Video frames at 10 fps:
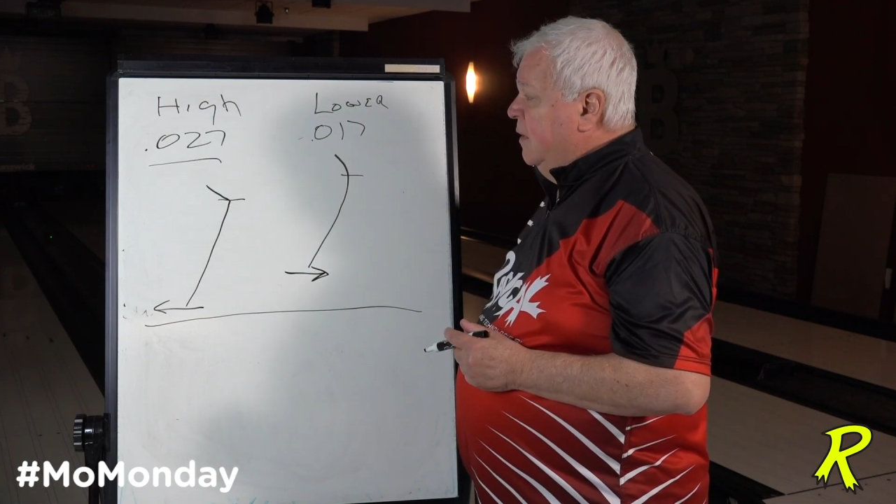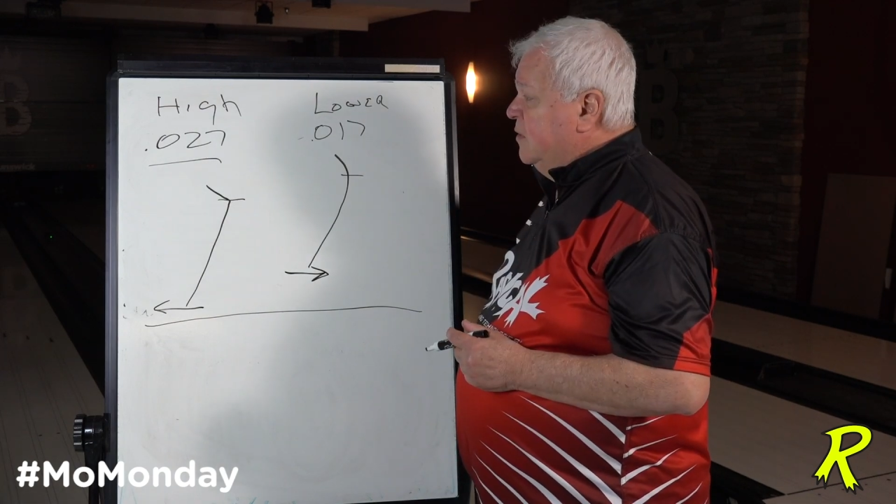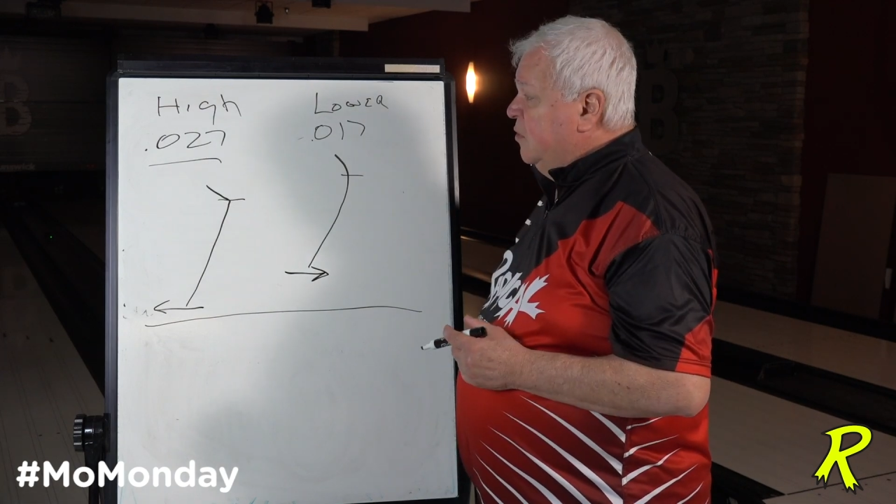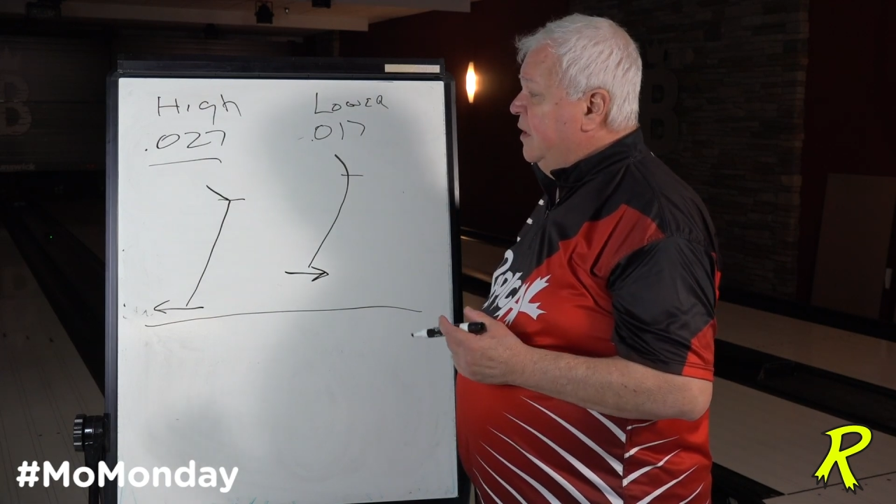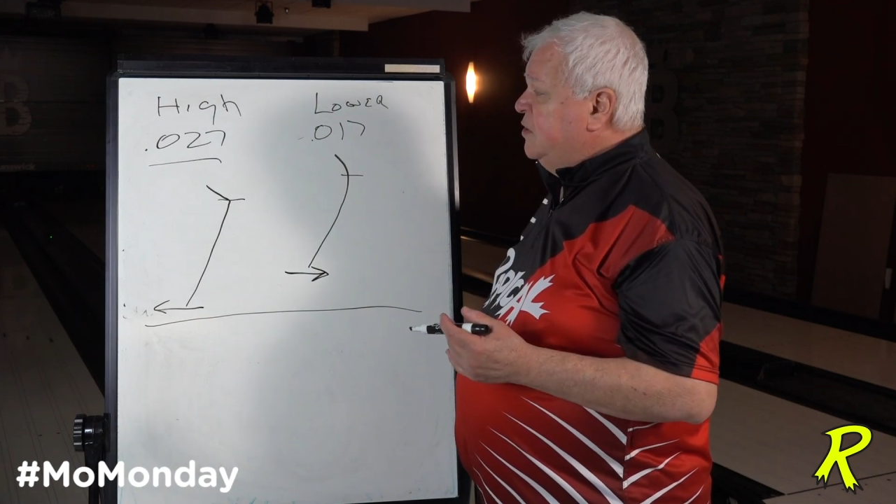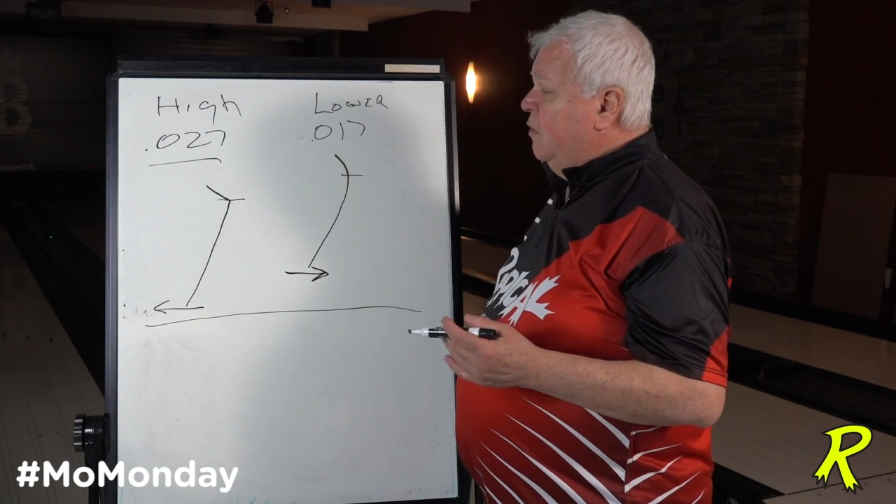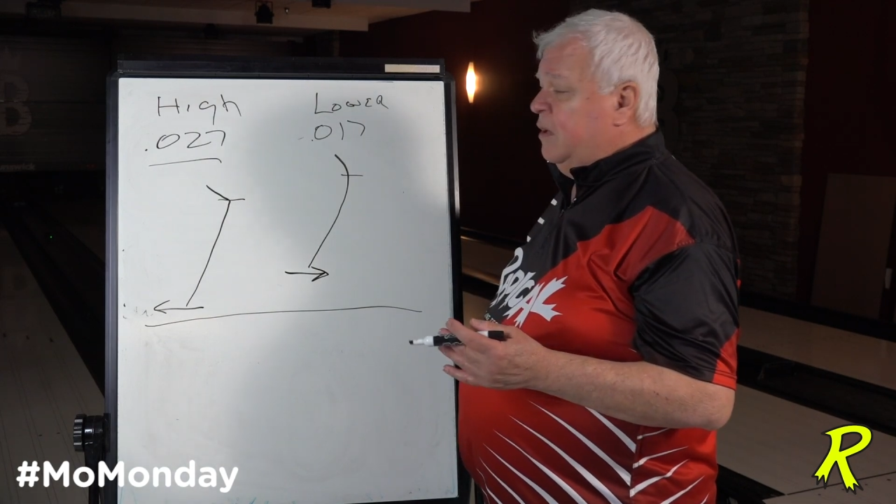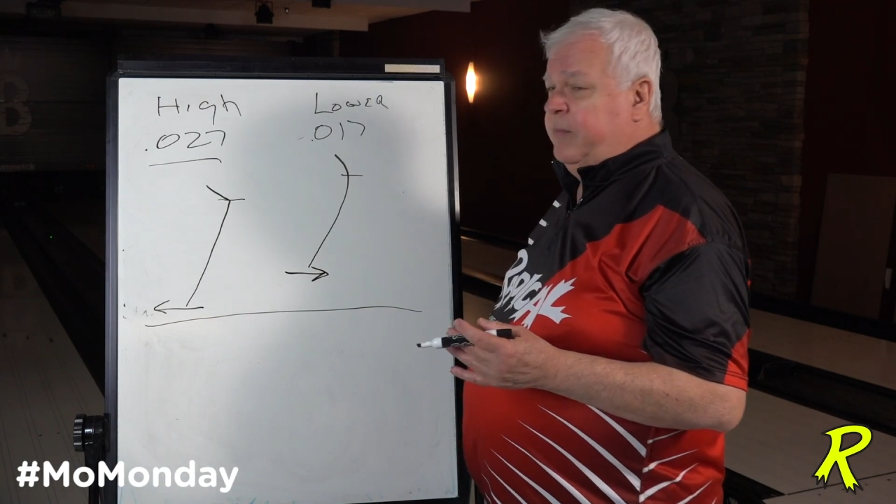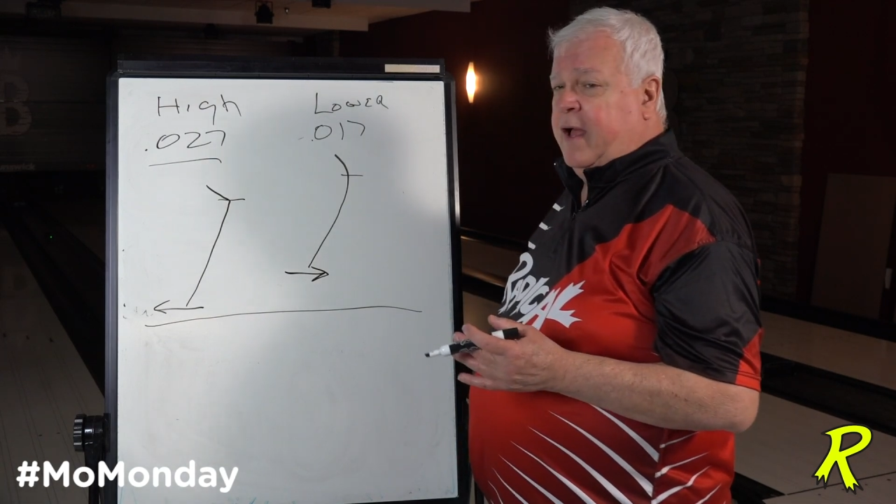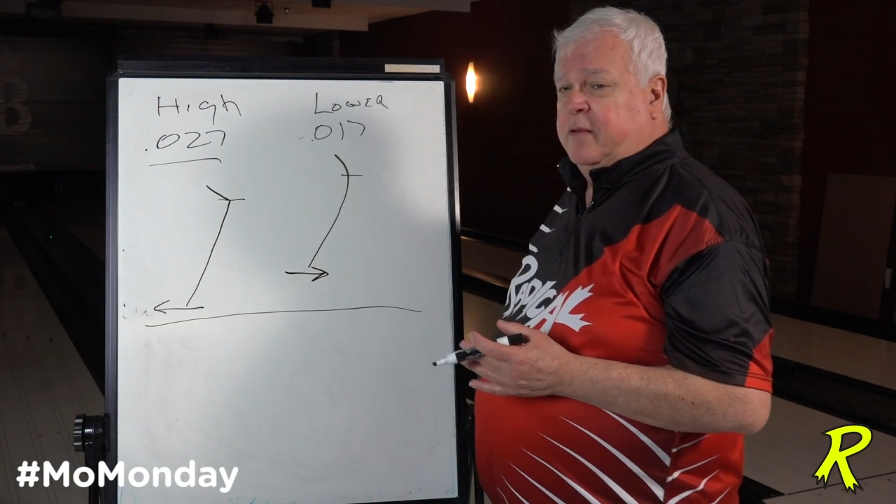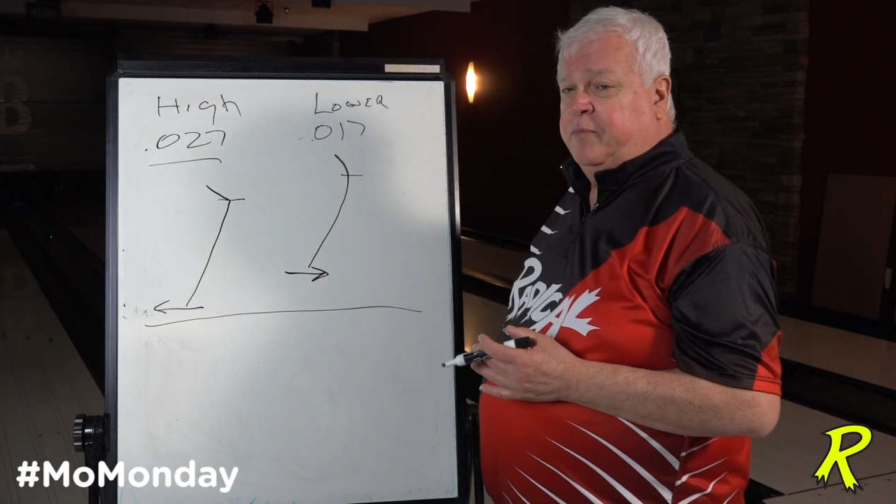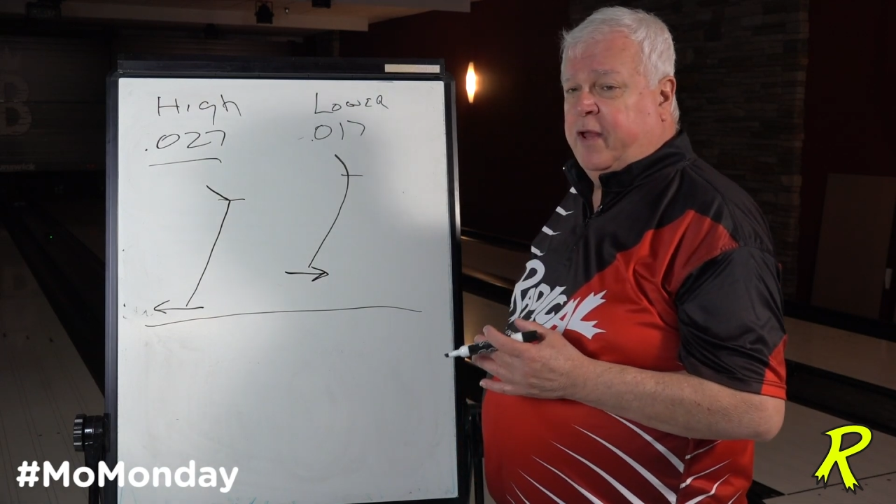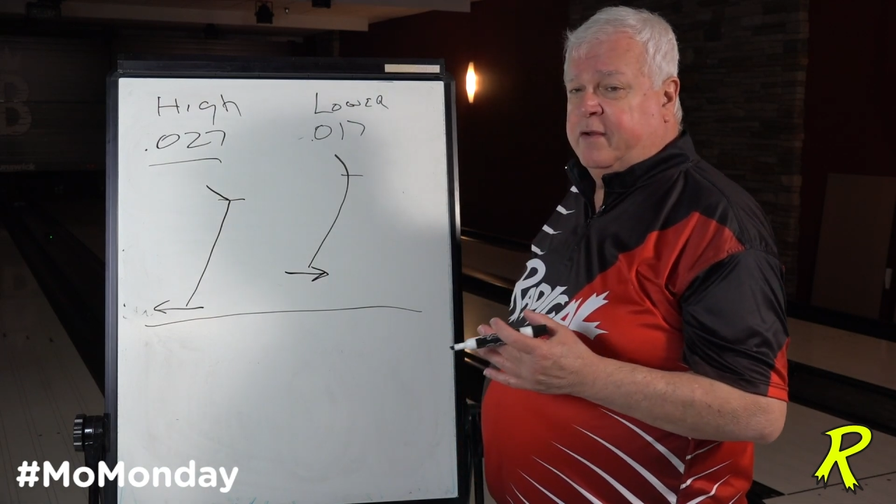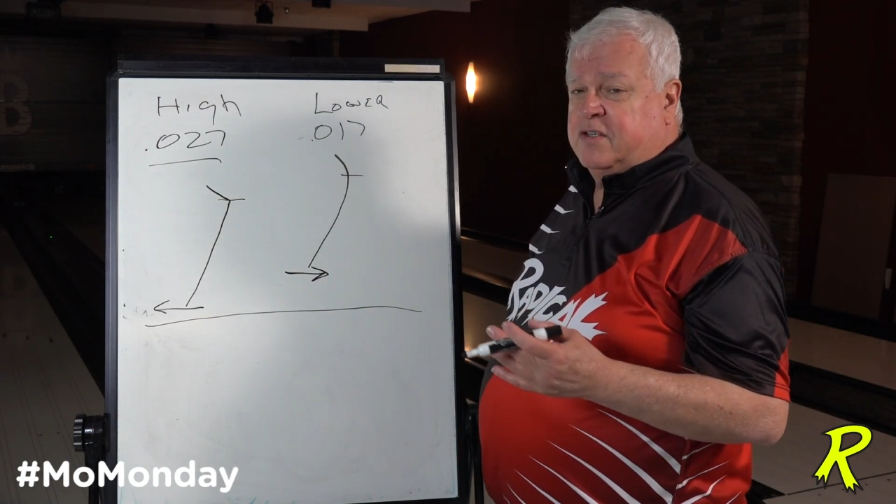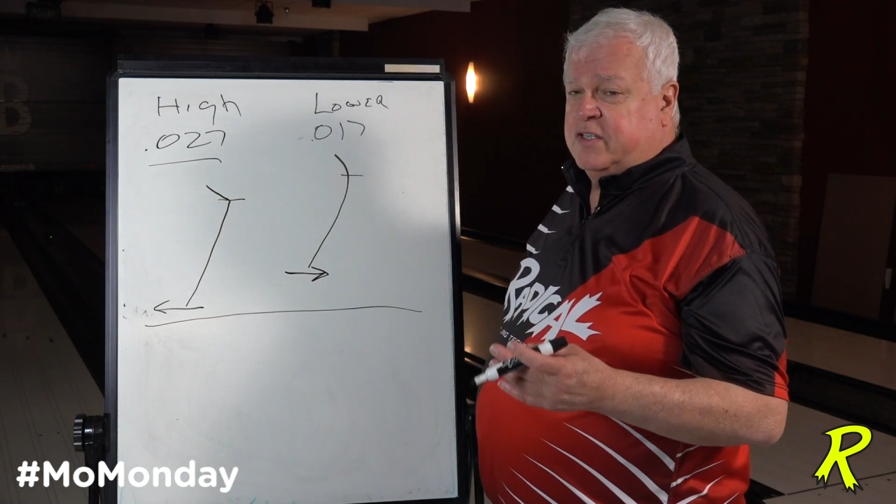So let's talk about the player's